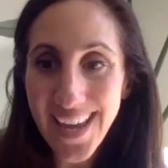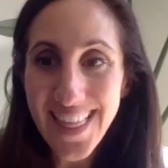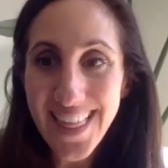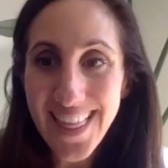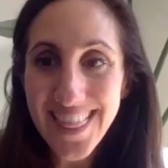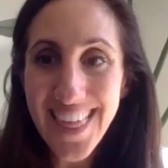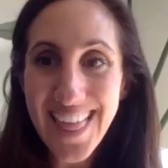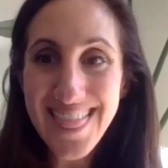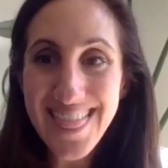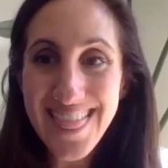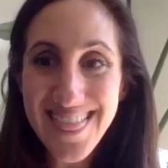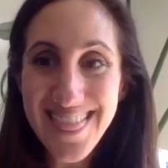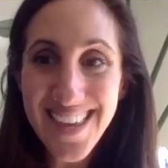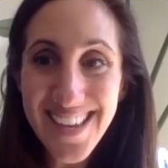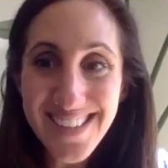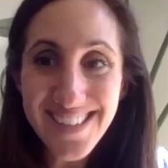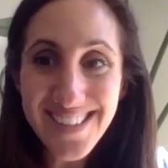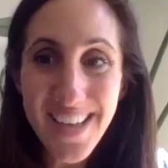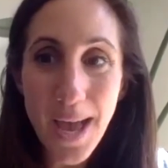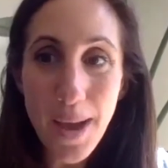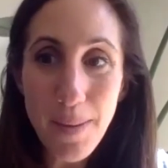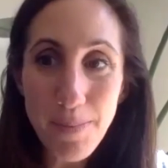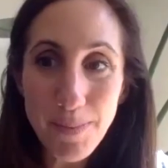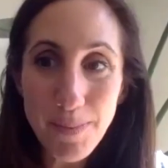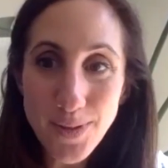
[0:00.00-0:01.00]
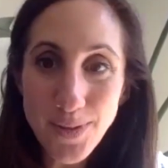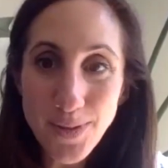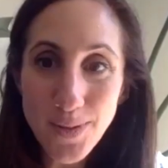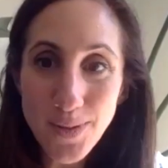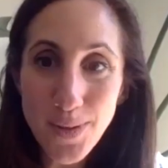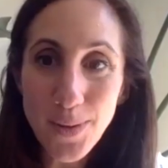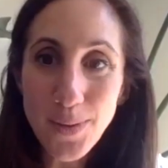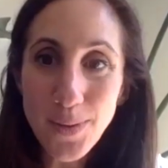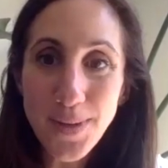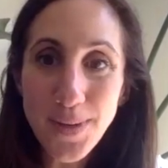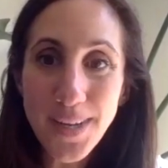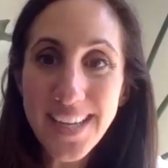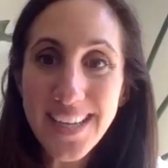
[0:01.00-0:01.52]
then this
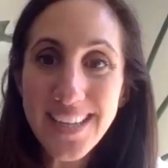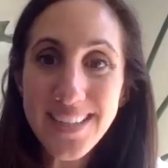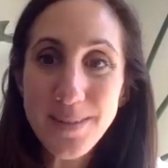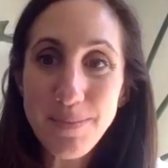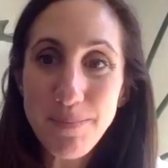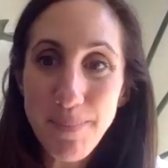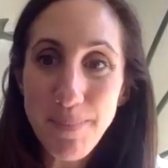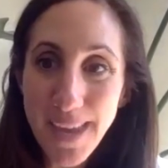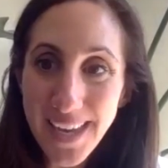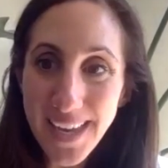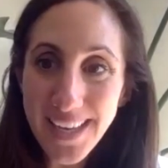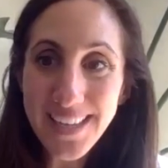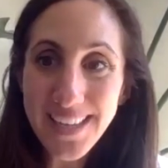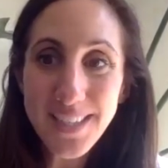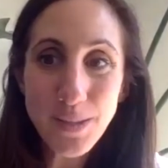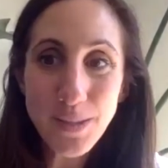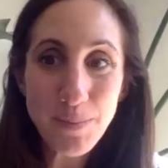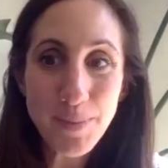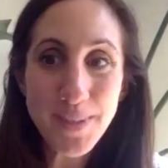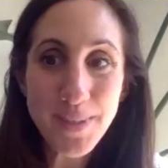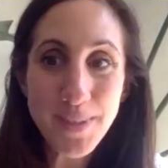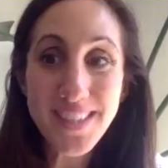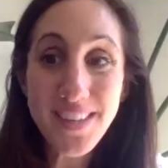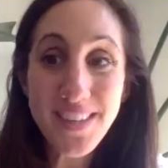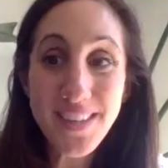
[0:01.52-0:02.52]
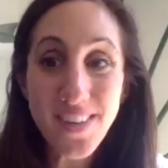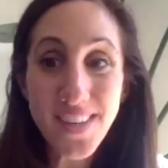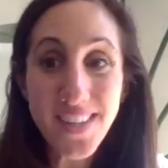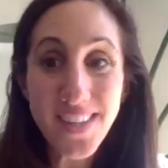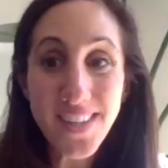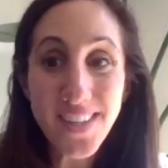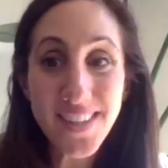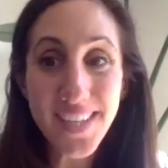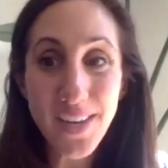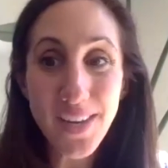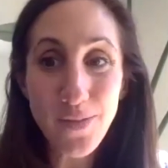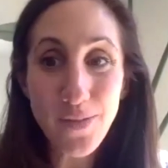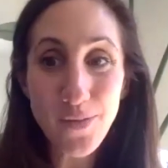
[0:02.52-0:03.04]
episode is made
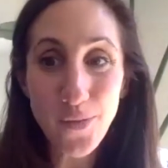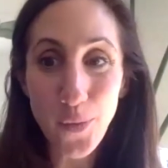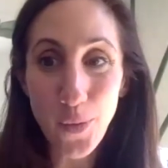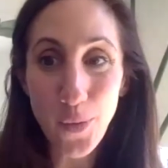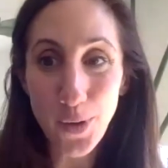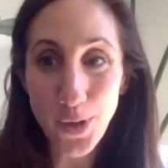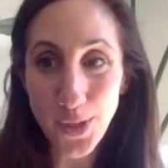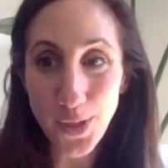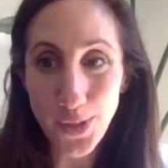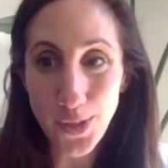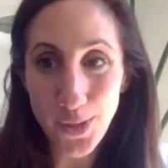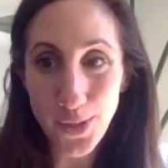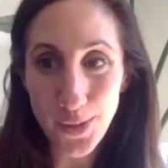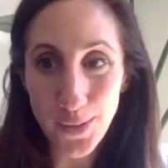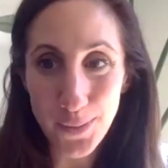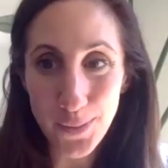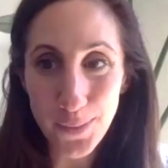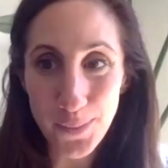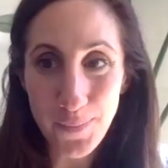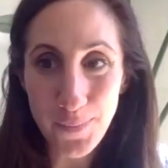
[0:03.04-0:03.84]
specifically for you.